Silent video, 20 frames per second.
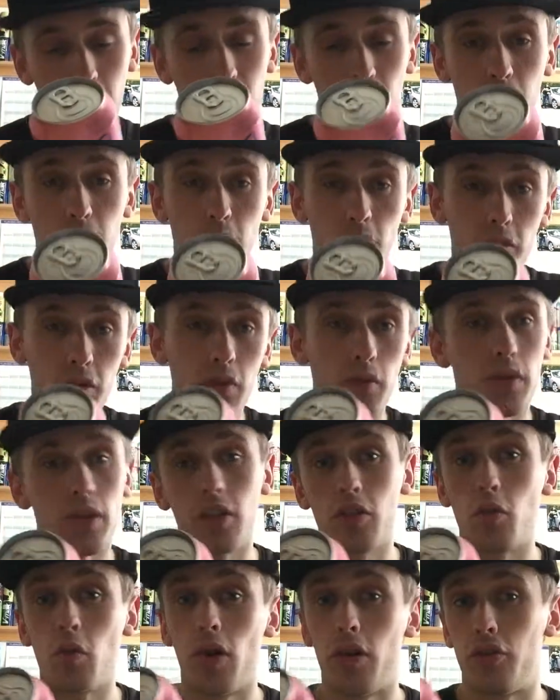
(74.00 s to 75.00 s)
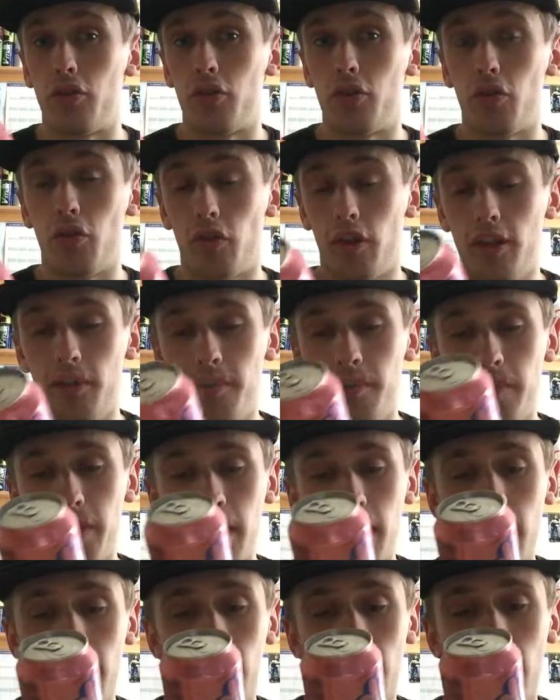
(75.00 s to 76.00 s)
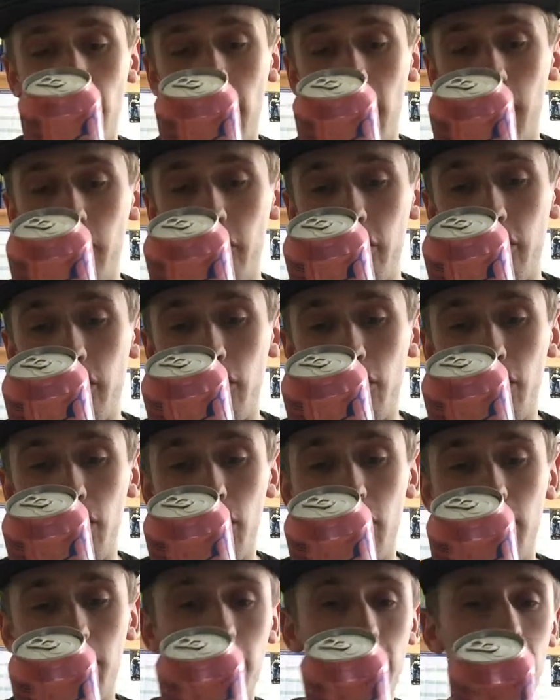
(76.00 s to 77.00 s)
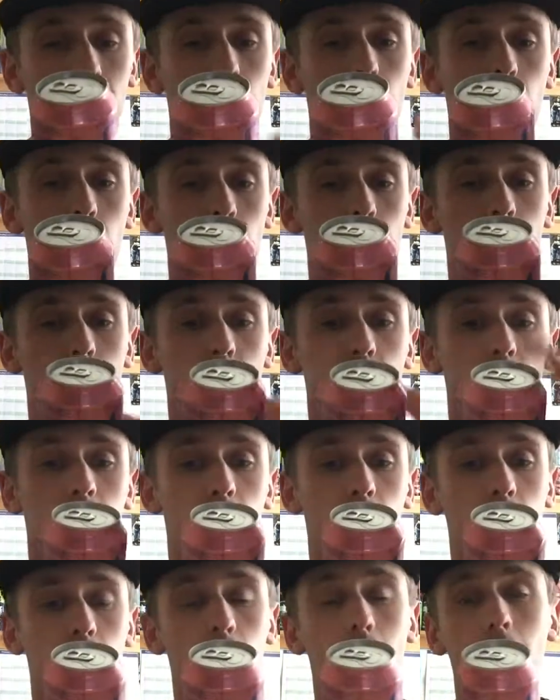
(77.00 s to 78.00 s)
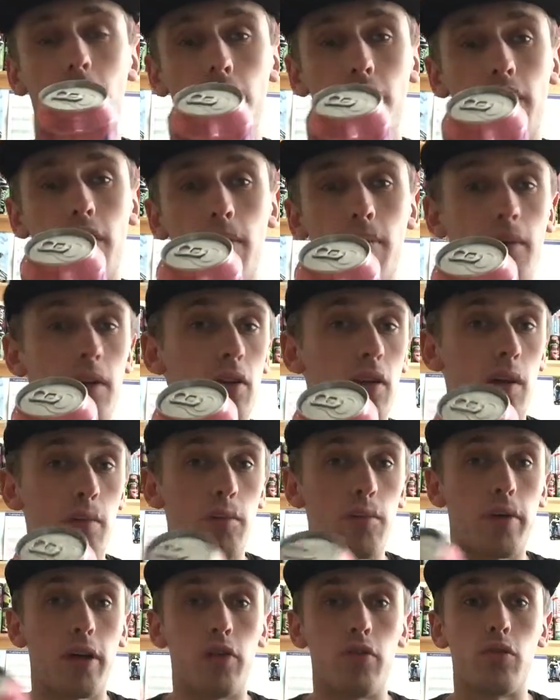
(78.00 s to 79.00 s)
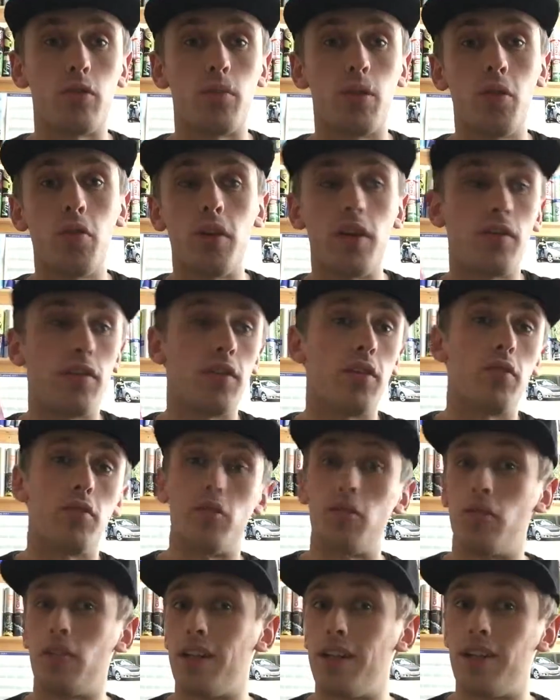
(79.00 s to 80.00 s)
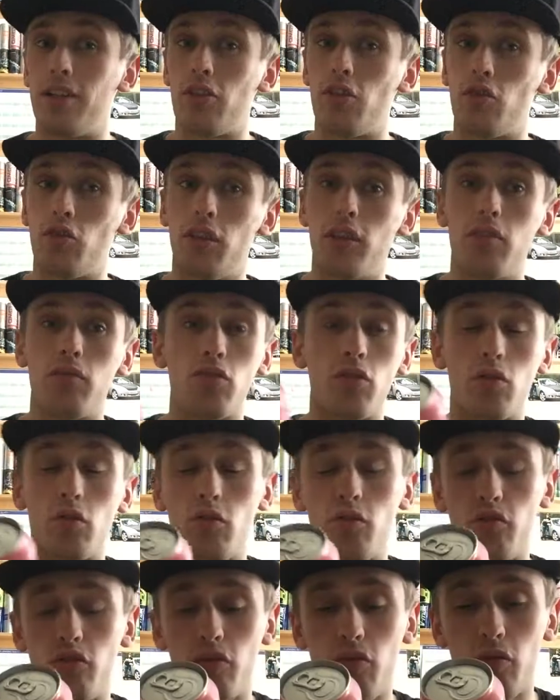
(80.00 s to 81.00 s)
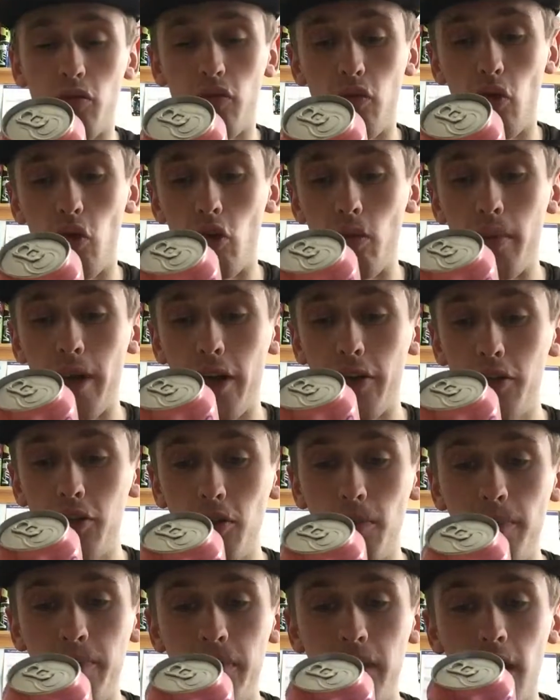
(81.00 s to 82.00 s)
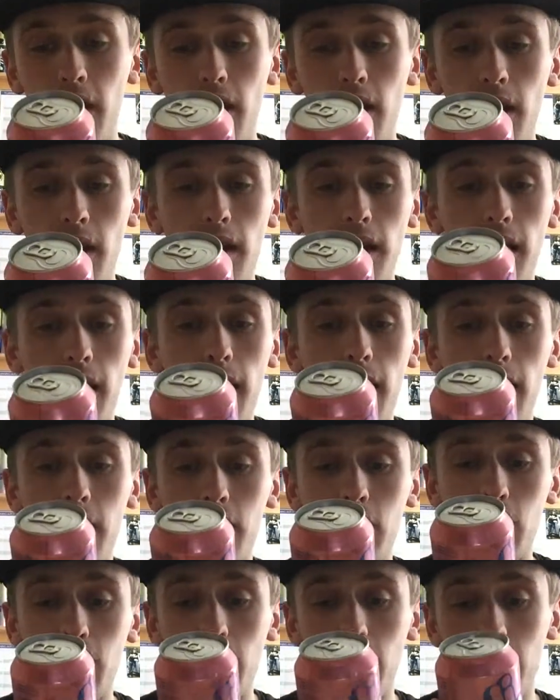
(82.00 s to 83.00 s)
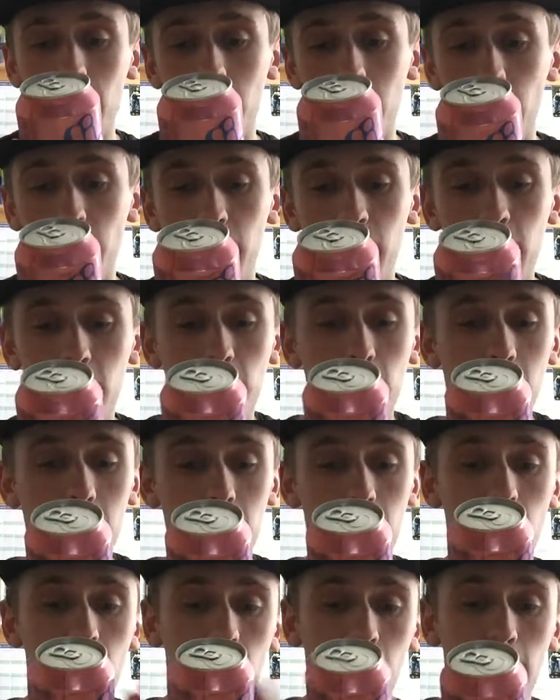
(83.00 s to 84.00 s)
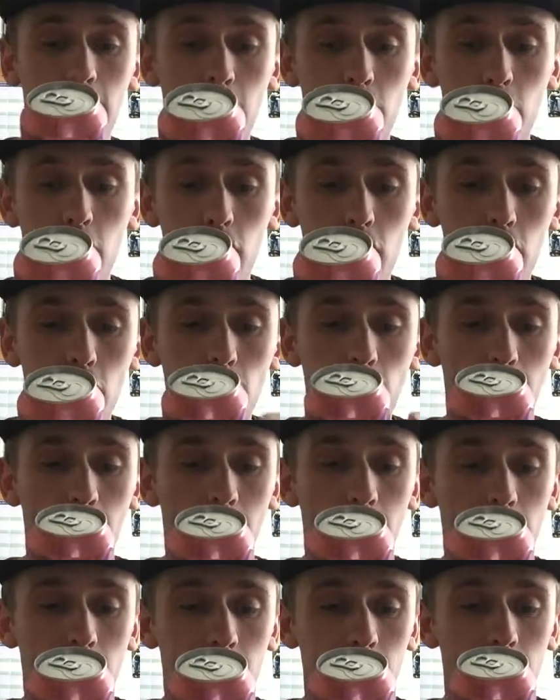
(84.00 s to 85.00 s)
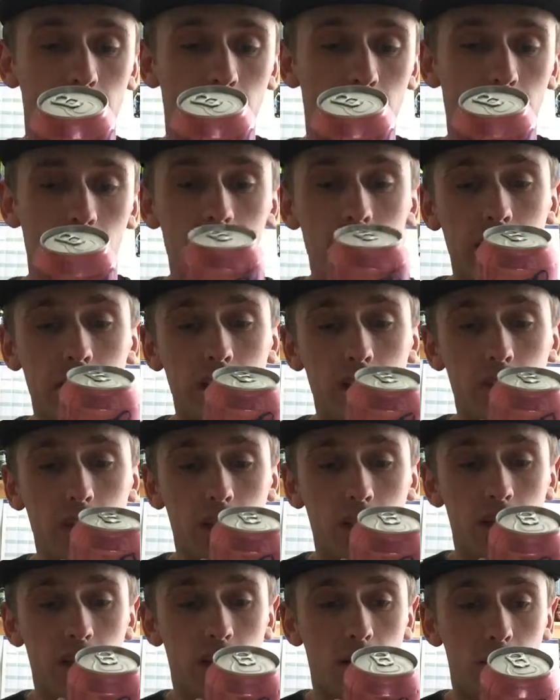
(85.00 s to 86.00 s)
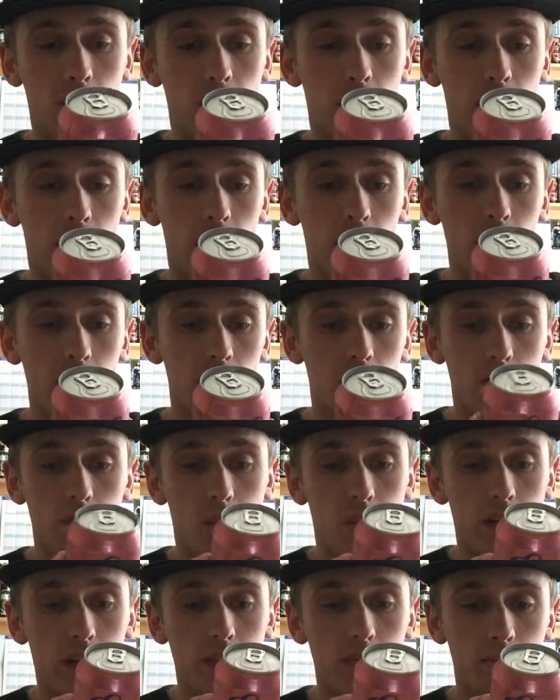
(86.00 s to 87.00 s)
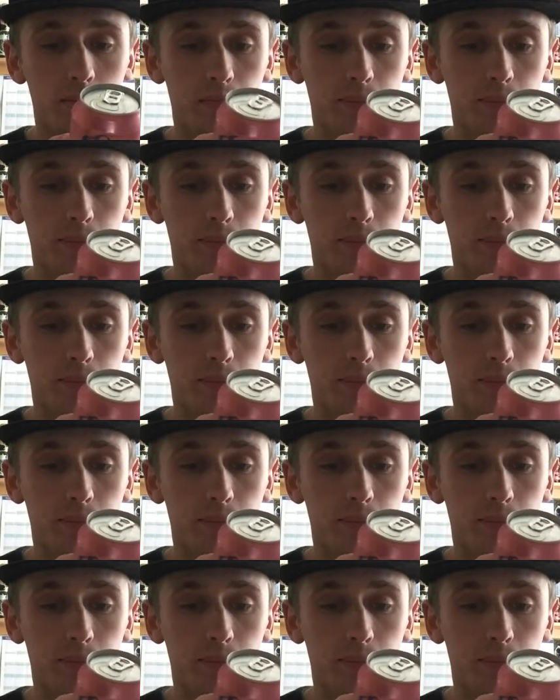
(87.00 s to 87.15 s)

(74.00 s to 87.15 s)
100 ml, so it is quite sugary. Uh, average for energy drinks is generally around 10 milligrams per 100 ml, even though it's not an energy drink, just com for comparison. Uh, so we also have 6,000 different languages on the back. Uh, English is up here somewhere,